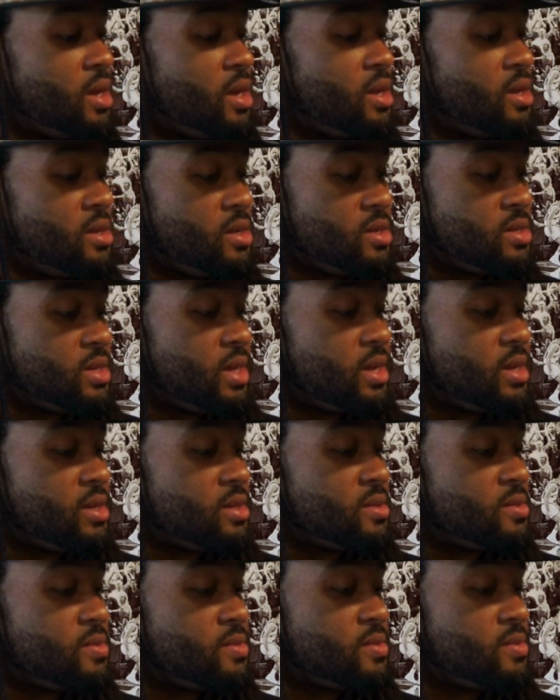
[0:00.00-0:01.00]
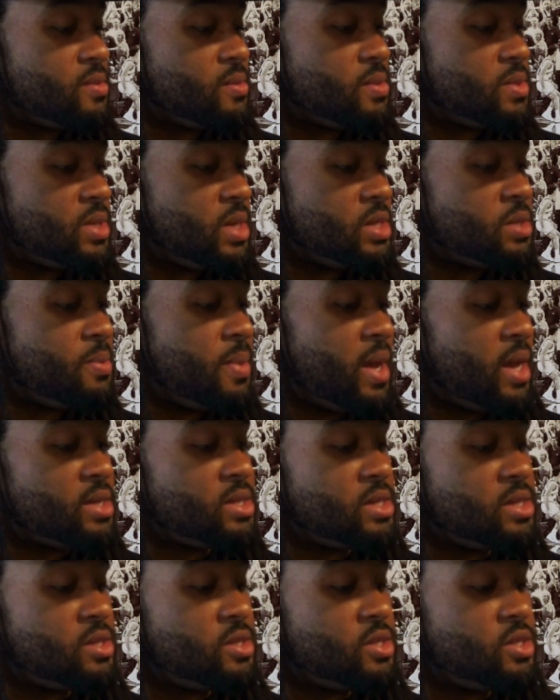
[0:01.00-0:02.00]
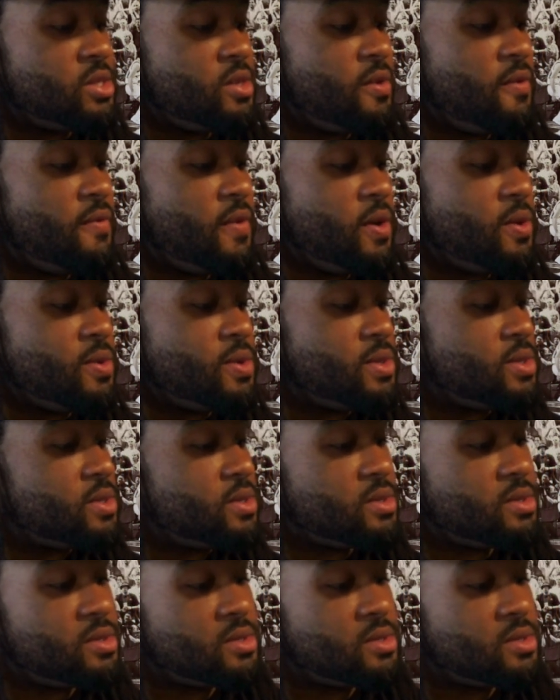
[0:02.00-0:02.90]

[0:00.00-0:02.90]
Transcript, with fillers: It looks like a, it says max energy and focus.